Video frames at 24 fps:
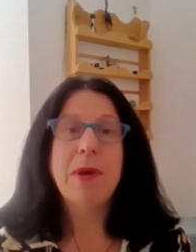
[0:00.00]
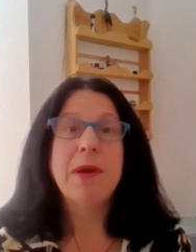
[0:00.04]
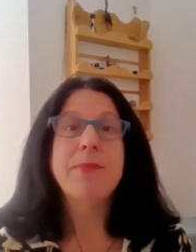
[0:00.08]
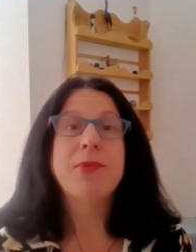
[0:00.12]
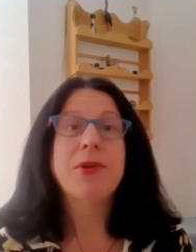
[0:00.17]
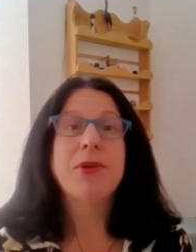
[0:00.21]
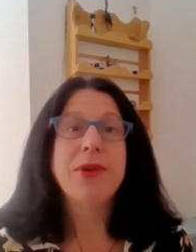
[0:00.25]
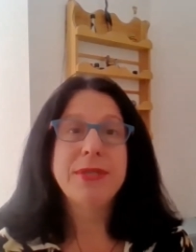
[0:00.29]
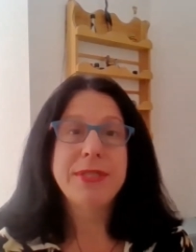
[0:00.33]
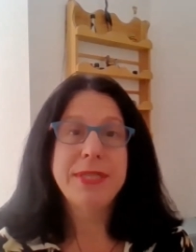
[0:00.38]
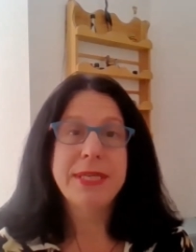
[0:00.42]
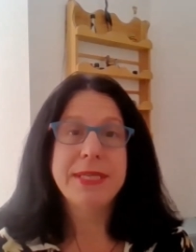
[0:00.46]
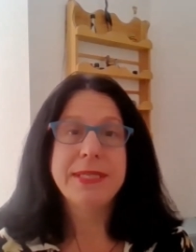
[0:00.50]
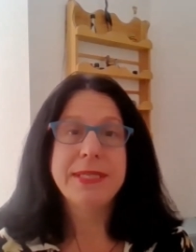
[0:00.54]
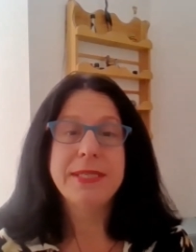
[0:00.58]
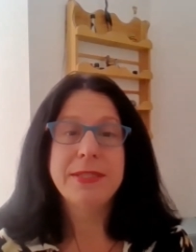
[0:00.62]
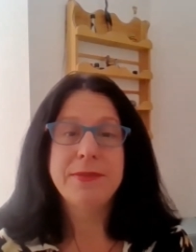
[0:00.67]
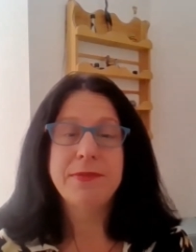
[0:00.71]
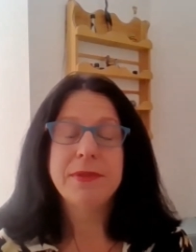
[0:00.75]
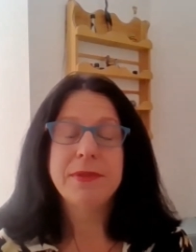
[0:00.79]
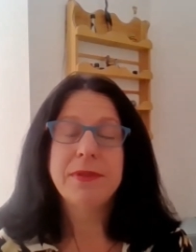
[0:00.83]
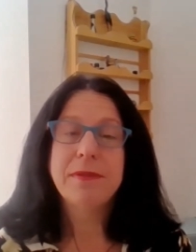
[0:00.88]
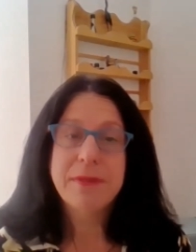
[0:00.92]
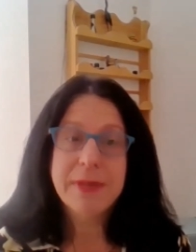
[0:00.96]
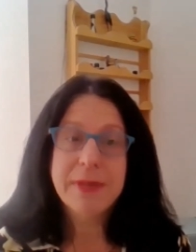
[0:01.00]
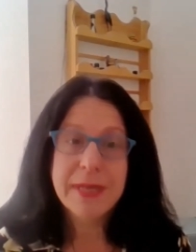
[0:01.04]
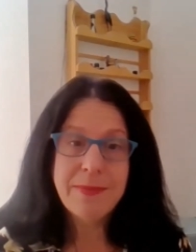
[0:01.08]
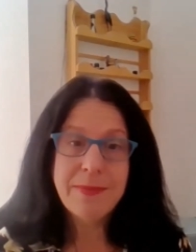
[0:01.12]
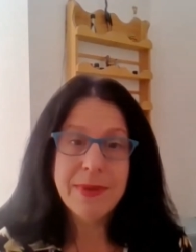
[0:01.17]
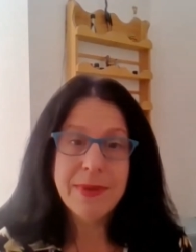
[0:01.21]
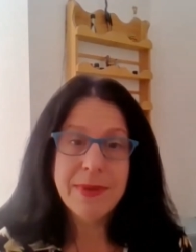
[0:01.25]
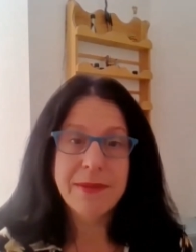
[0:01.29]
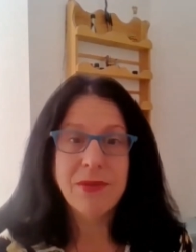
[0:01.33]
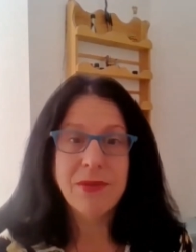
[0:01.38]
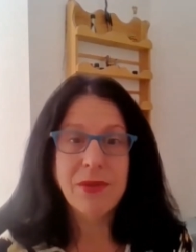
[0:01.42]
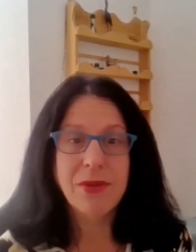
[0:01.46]
my processes for the themed
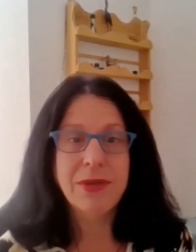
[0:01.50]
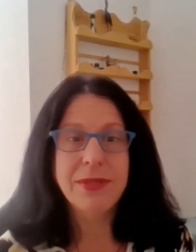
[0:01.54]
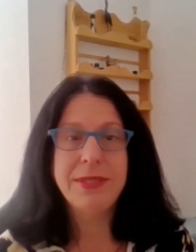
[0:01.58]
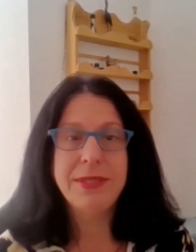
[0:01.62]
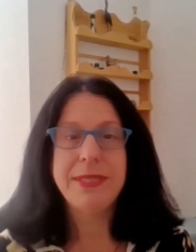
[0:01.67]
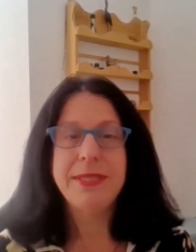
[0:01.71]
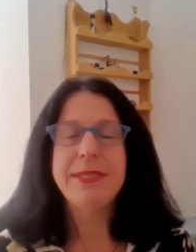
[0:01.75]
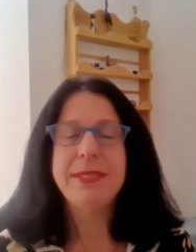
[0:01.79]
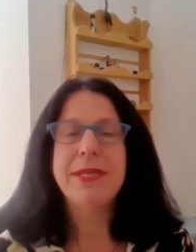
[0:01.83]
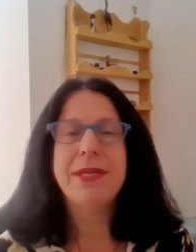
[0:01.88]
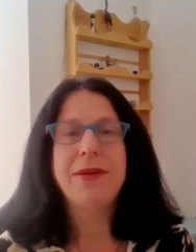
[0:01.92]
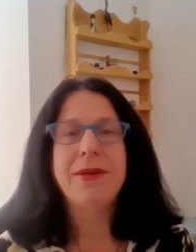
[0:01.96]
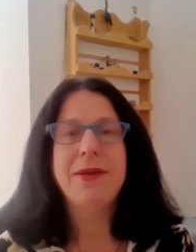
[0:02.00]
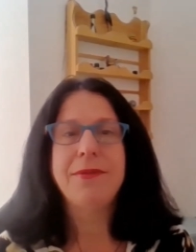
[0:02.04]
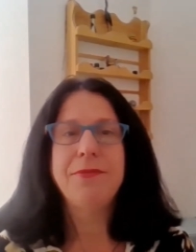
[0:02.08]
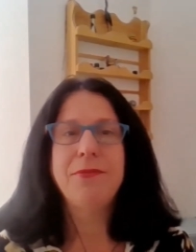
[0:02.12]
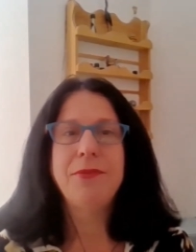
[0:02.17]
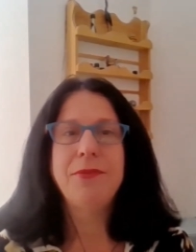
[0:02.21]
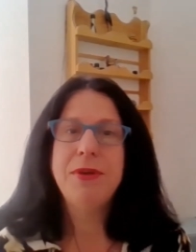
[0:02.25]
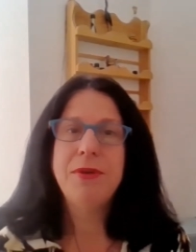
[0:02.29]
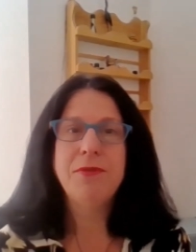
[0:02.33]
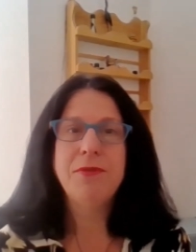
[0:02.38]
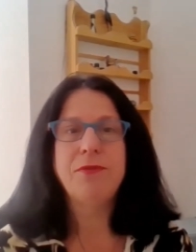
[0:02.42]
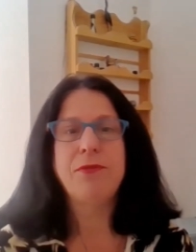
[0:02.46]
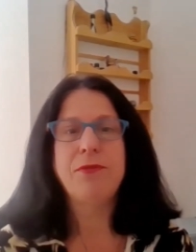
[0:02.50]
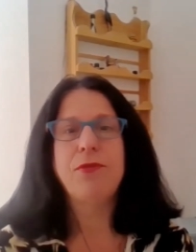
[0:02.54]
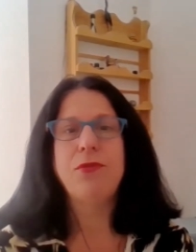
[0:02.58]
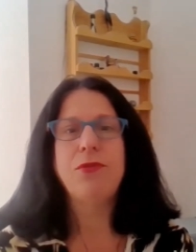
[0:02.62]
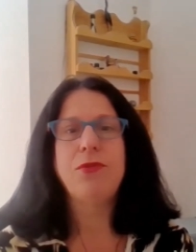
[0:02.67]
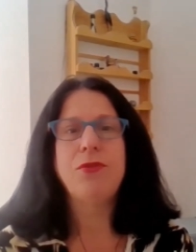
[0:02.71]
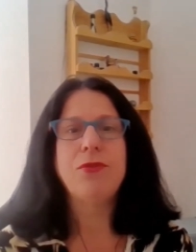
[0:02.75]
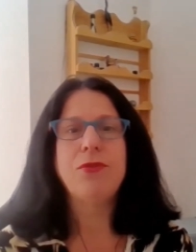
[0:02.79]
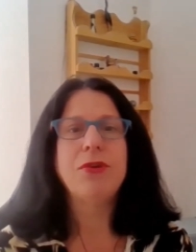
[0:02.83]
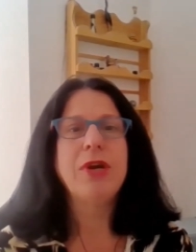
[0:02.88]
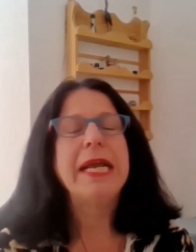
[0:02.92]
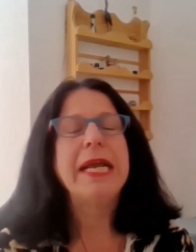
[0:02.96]
anthologies that I've written
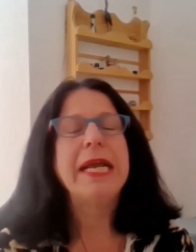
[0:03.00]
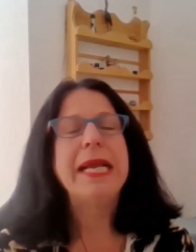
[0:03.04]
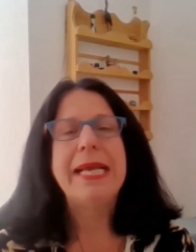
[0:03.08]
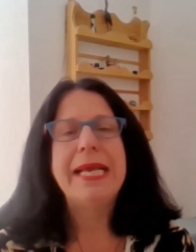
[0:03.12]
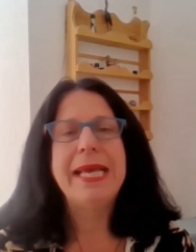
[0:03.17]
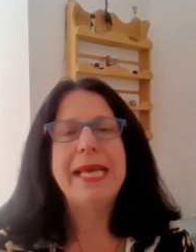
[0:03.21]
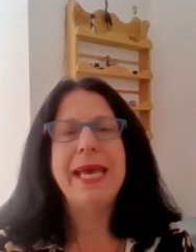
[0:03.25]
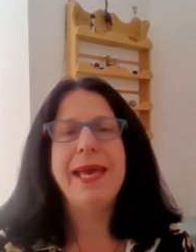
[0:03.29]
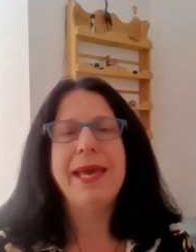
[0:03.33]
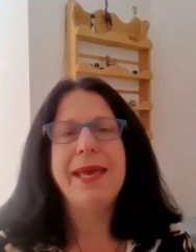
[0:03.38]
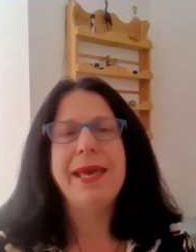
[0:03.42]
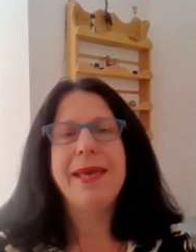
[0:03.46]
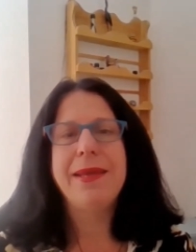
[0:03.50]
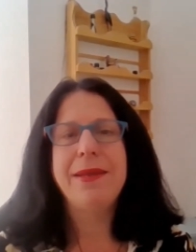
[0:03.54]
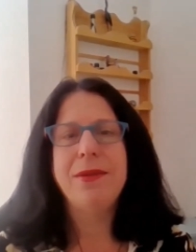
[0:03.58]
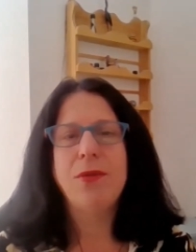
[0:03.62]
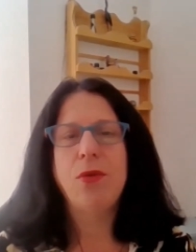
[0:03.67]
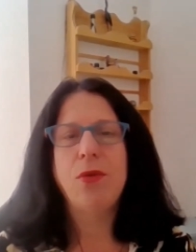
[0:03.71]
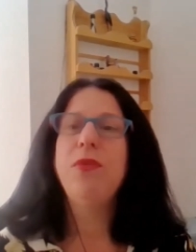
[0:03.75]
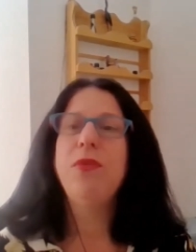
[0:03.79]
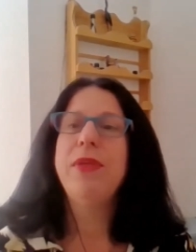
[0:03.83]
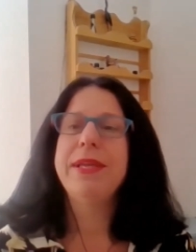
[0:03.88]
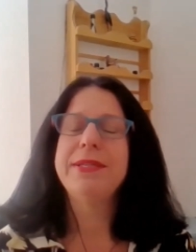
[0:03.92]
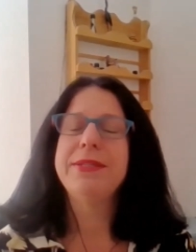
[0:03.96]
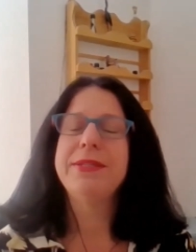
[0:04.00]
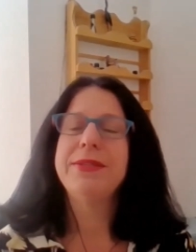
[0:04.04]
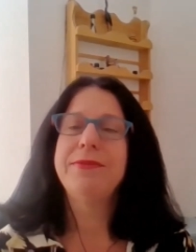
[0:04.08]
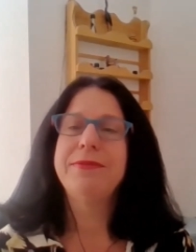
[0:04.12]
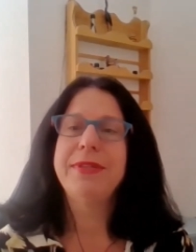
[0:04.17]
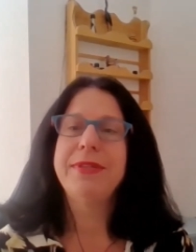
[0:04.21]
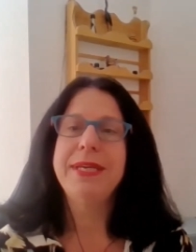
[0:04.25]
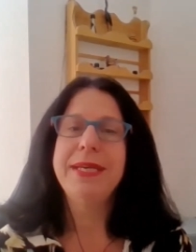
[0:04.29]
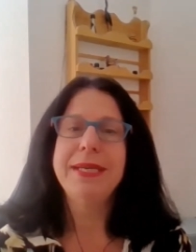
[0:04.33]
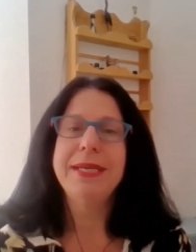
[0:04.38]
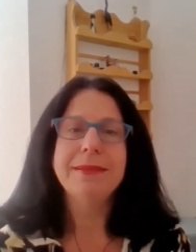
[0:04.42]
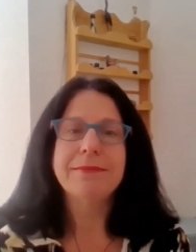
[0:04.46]
for, and all that sort of
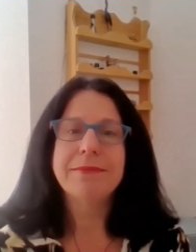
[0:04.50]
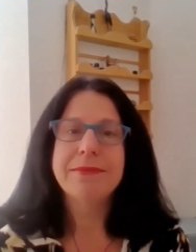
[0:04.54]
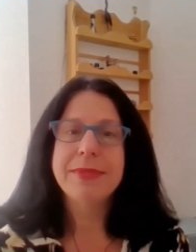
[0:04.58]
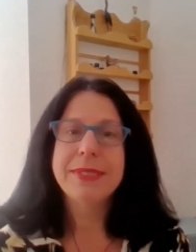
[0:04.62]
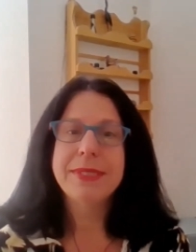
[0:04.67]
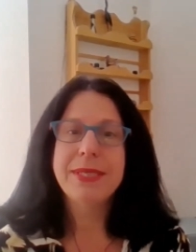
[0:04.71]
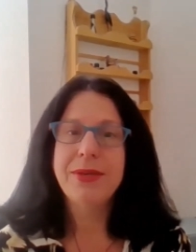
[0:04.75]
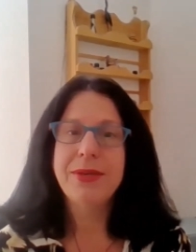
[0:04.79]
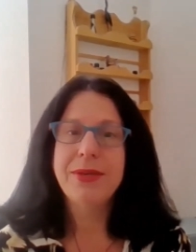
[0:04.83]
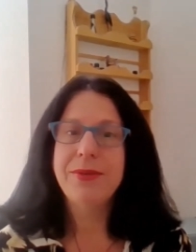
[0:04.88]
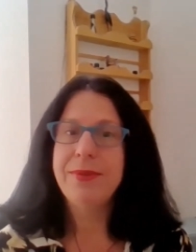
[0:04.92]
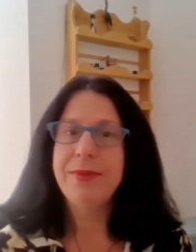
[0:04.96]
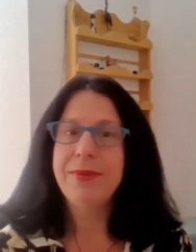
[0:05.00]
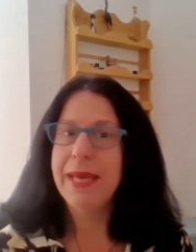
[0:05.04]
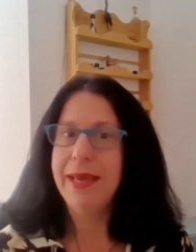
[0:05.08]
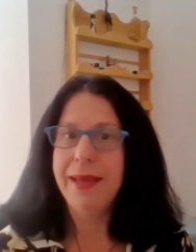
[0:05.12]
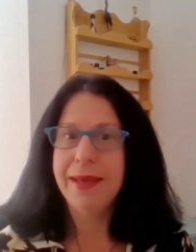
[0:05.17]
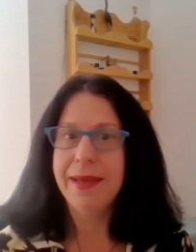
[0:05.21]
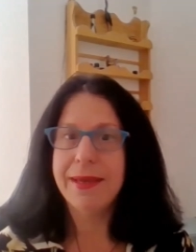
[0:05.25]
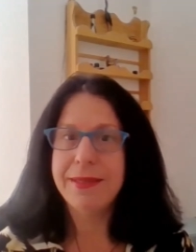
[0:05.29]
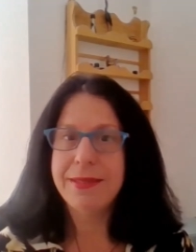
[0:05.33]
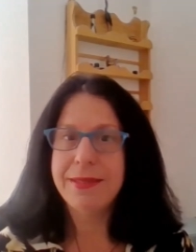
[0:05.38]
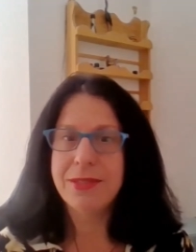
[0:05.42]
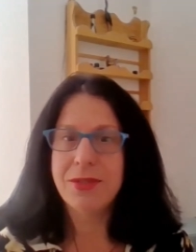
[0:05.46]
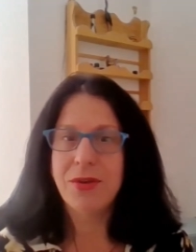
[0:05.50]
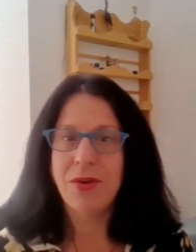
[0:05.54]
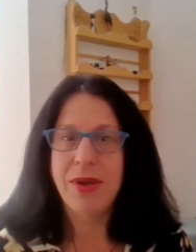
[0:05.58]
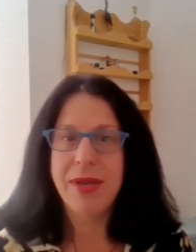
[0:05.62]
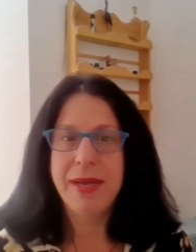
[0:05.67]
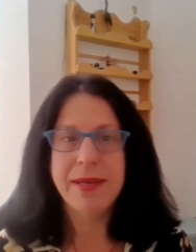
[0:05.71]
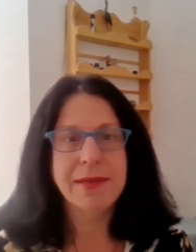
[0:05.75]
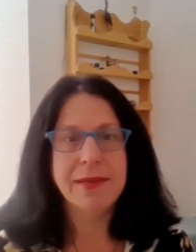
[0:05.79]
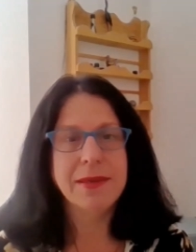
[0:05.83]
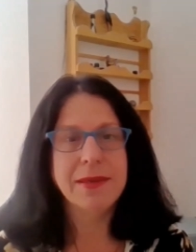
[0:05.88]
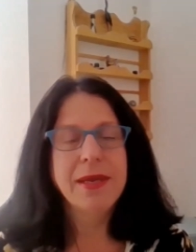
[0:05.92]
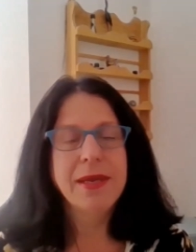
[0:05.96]
thing. So yeah, it's
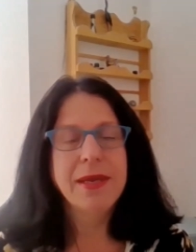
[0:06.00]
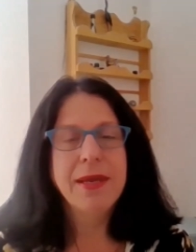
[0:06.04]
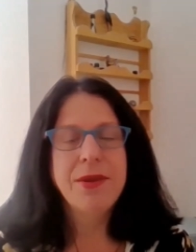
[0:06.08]
great.